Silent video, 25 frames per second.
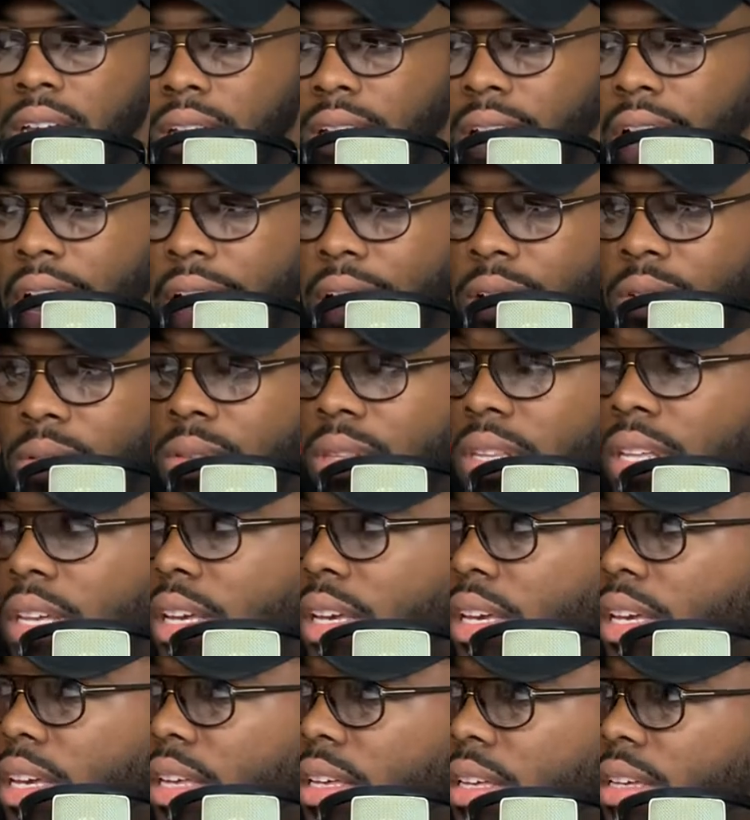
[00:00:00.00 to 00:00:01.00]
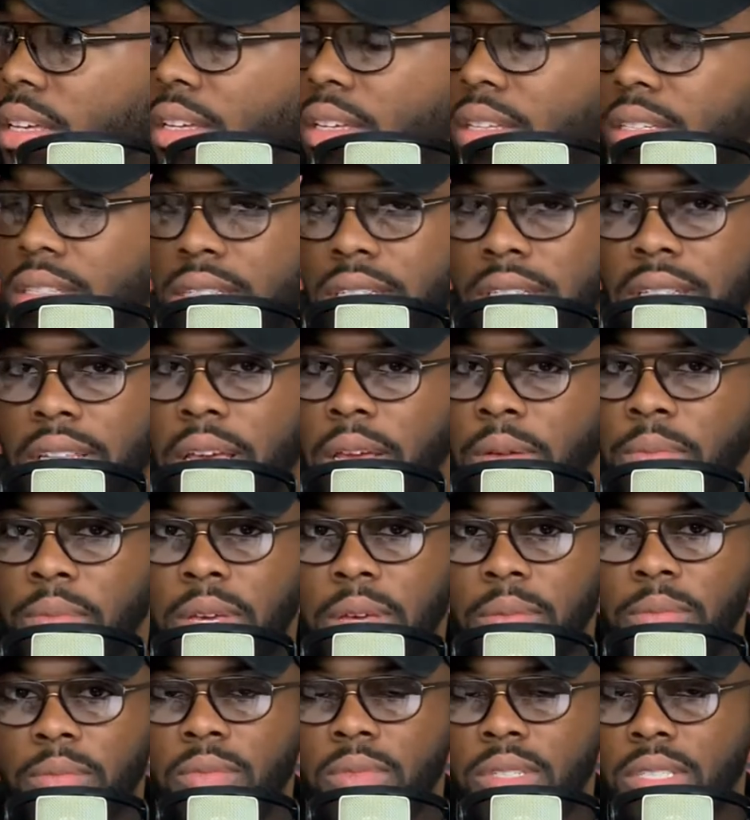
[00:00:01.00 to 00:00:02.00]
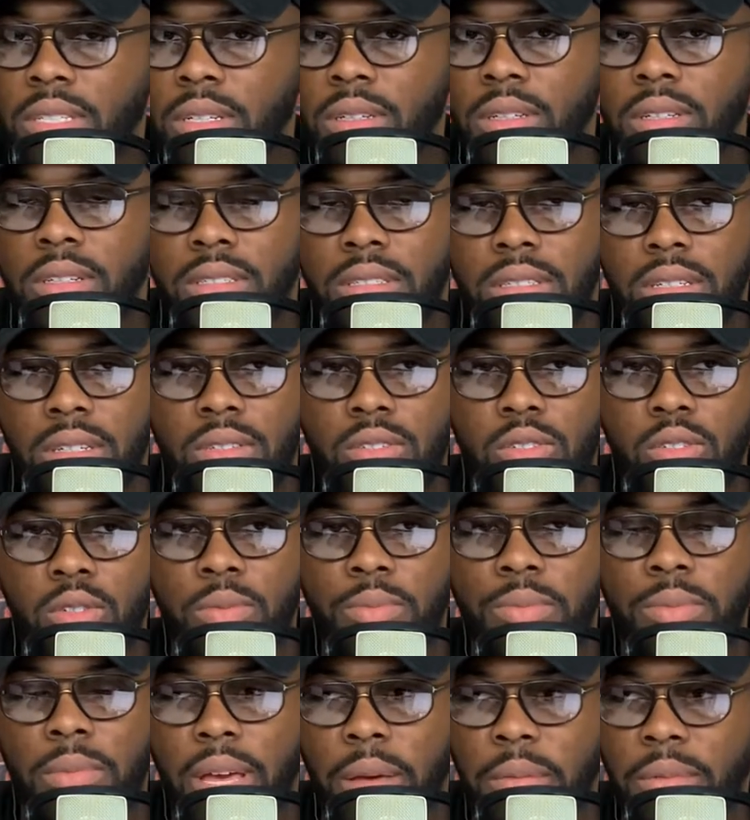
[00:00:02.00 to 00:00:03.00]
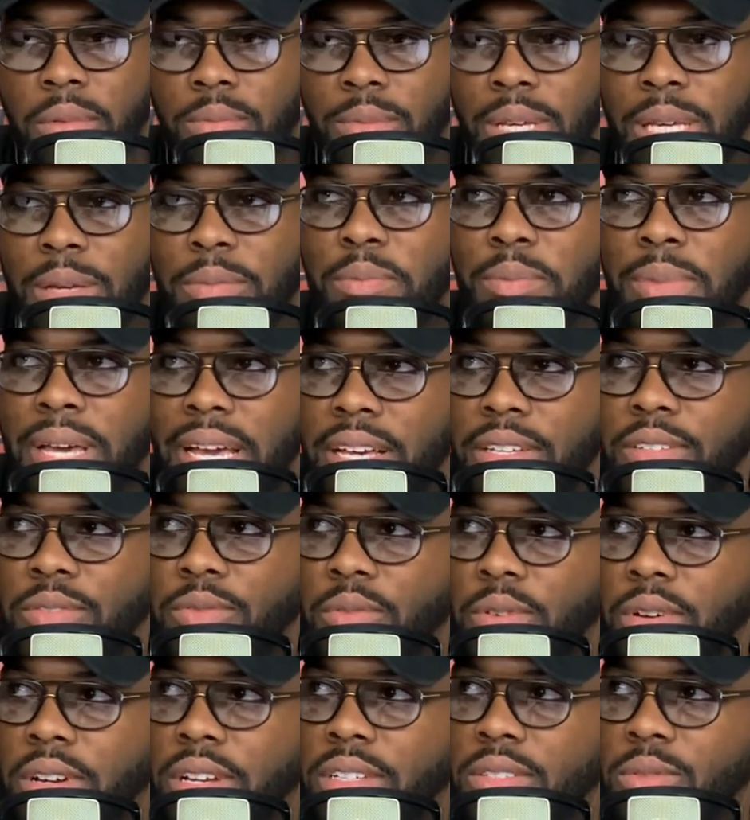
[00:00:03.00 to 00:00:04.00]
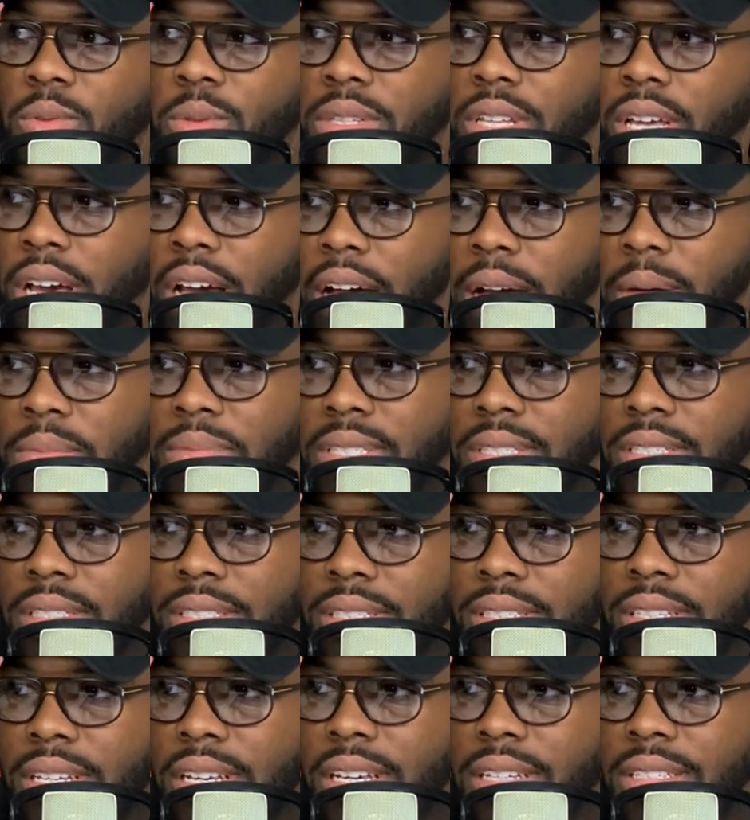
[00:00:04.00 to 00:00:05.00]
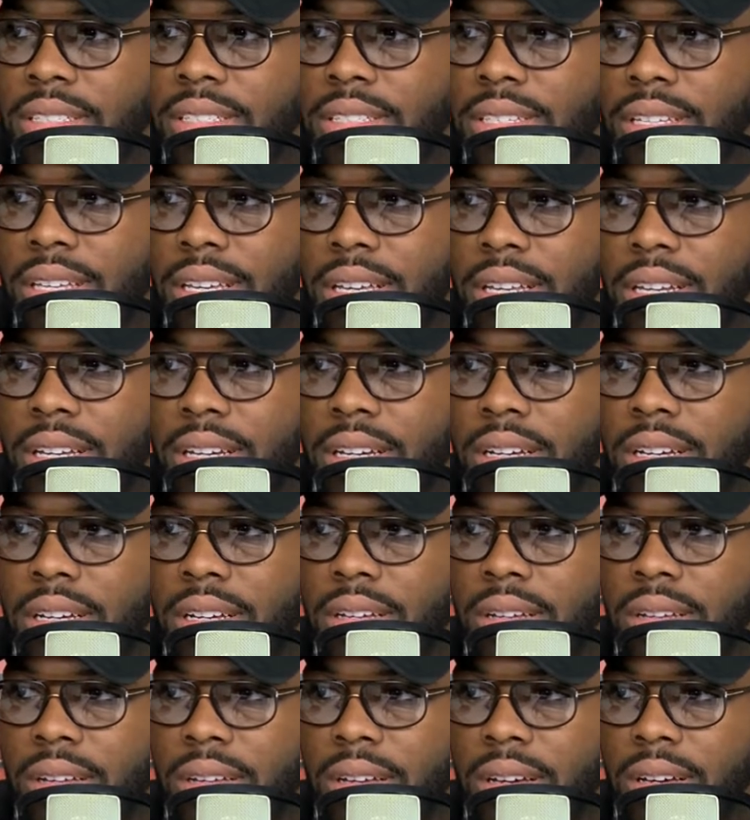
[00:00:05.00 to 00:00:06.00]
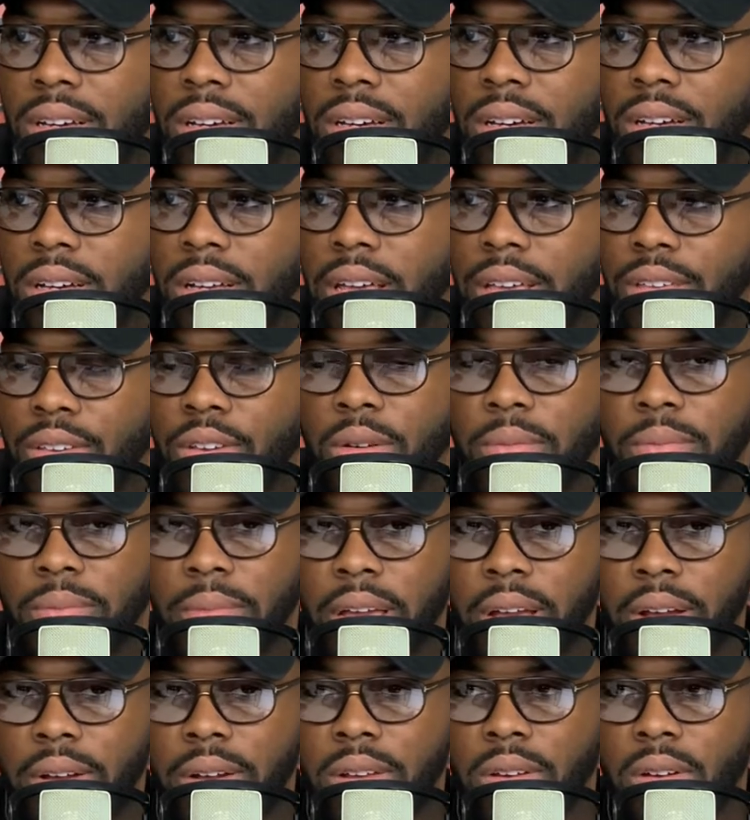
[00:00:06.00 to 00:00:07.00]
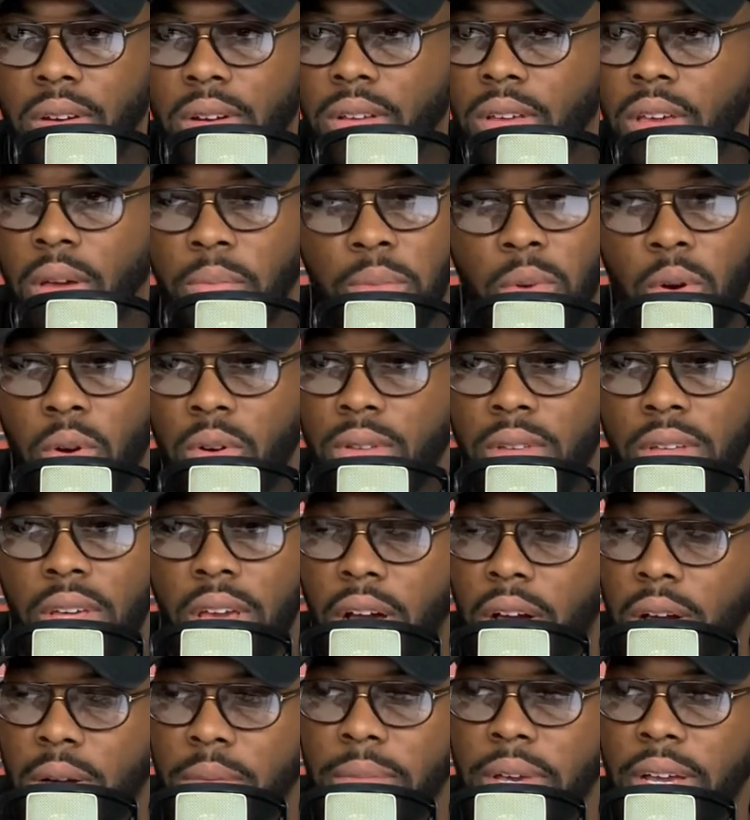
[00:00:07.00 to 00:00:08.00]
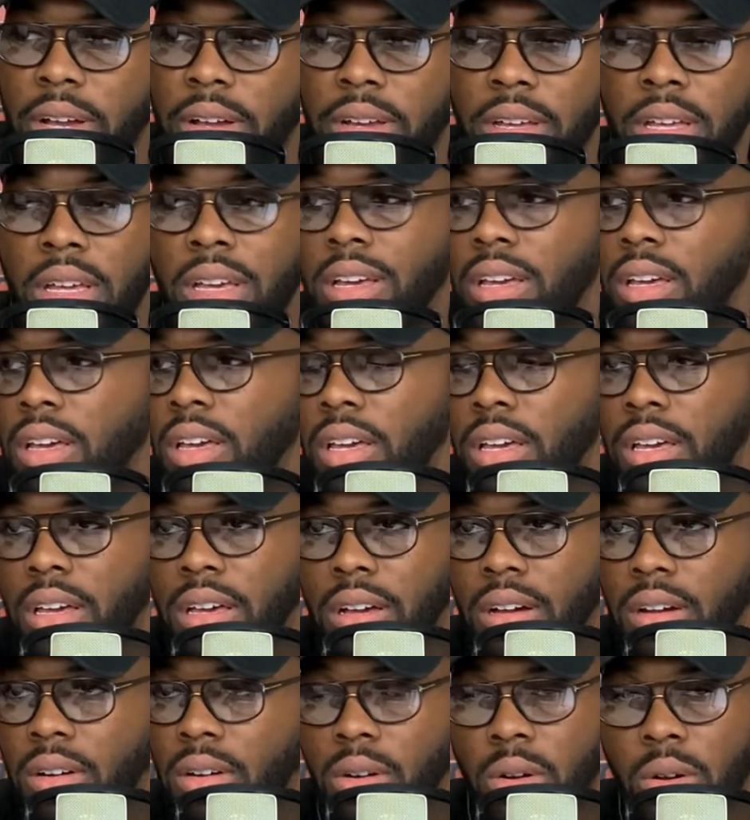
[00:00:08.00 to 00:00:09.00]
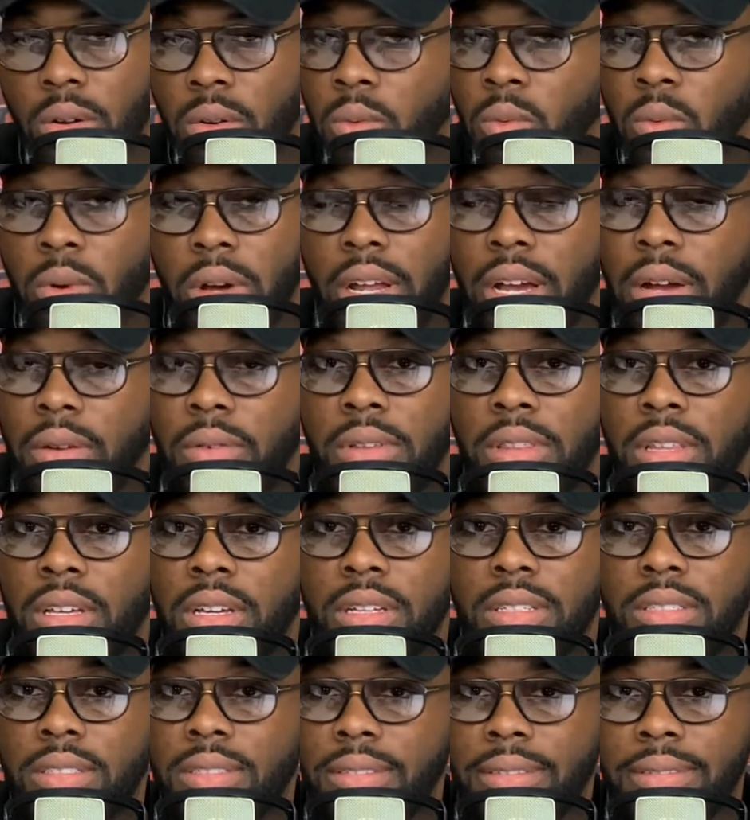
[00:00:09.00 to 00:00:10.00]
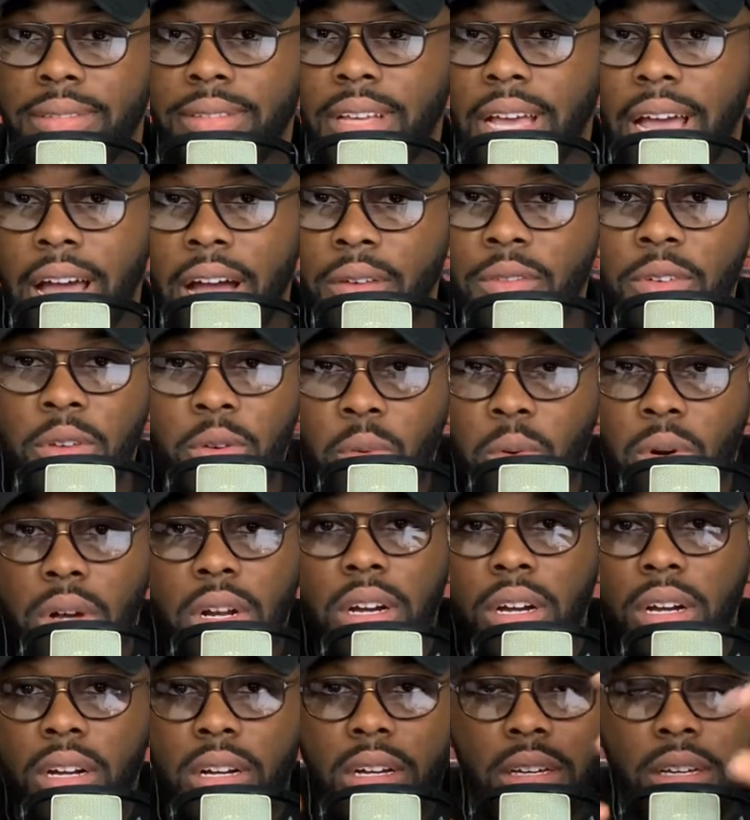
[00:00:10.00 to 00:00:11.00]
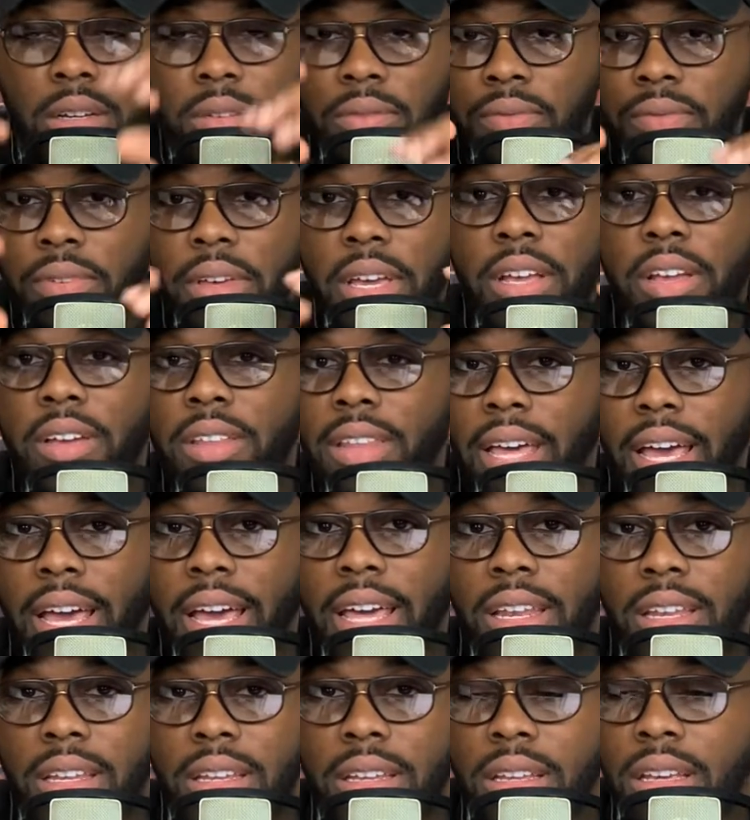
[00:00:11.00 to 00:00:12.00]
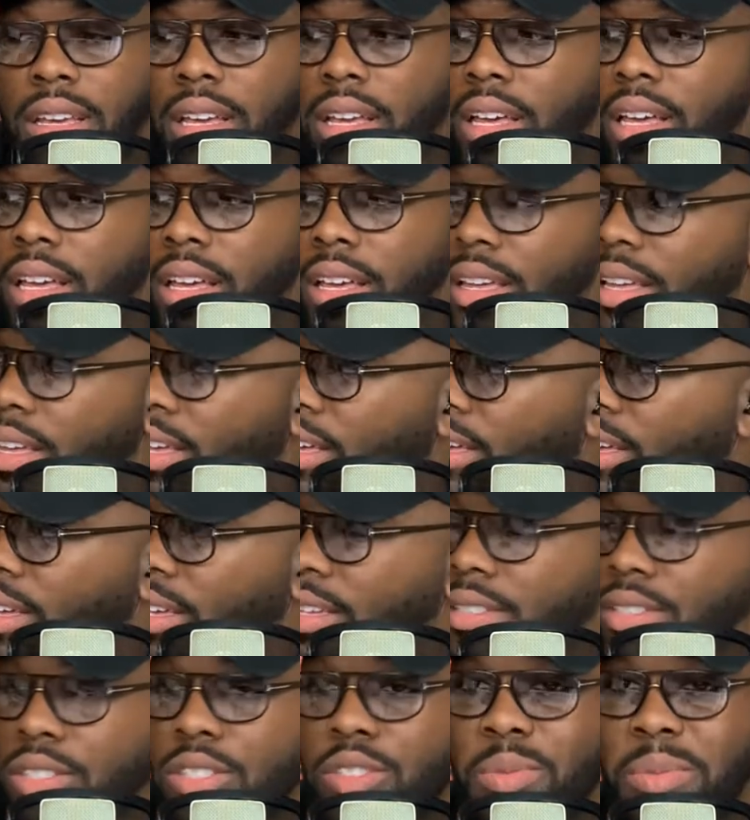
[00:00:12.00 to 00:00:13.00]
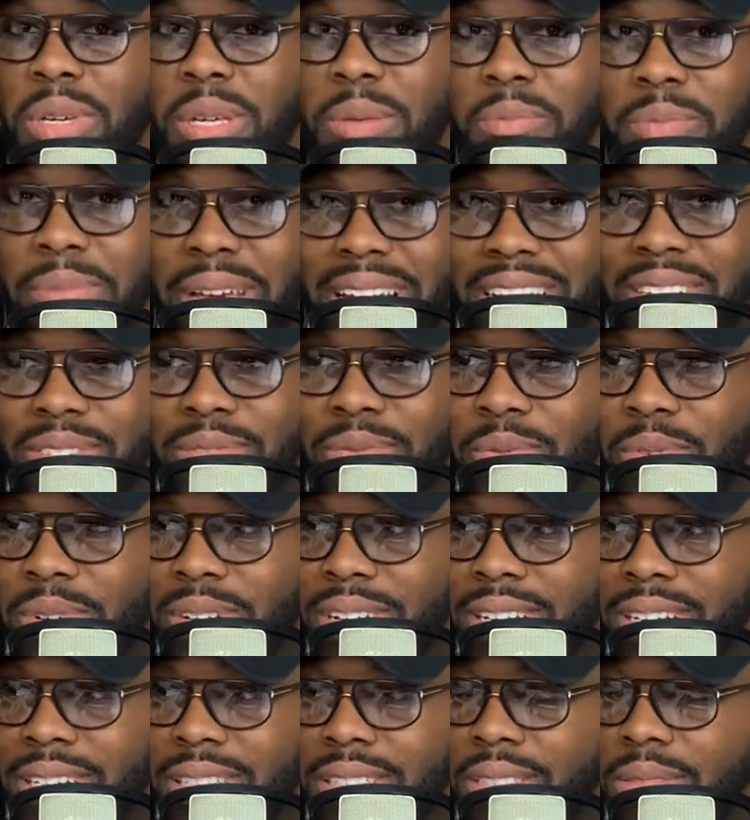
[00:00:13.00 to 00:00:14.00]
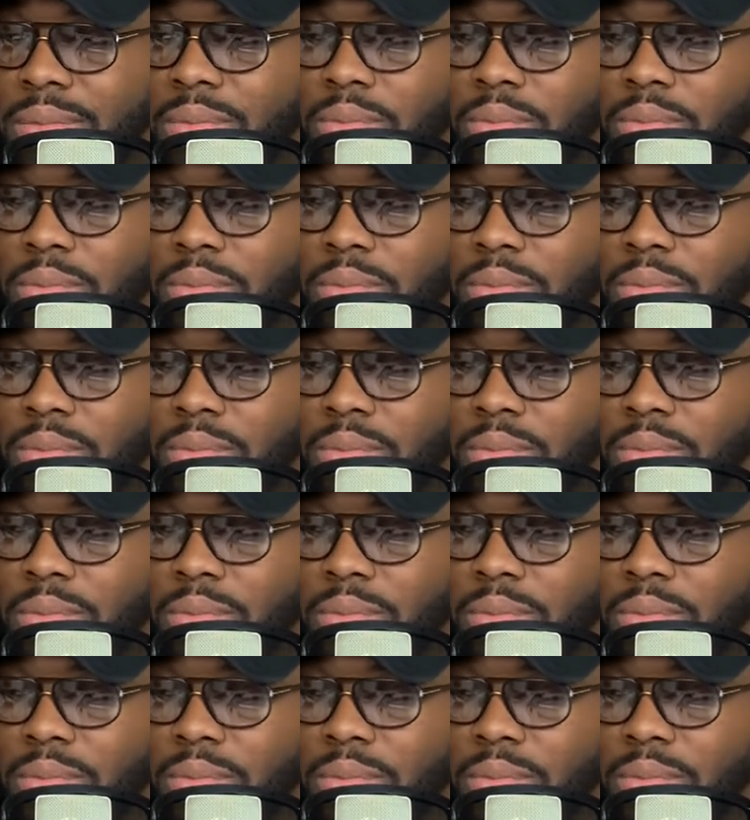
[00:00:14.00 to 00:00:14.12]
I don't think should you be best friends with the opposite sex and you're married, or both of y'all are married, or whatever however you want to configure that. Should you be best friends?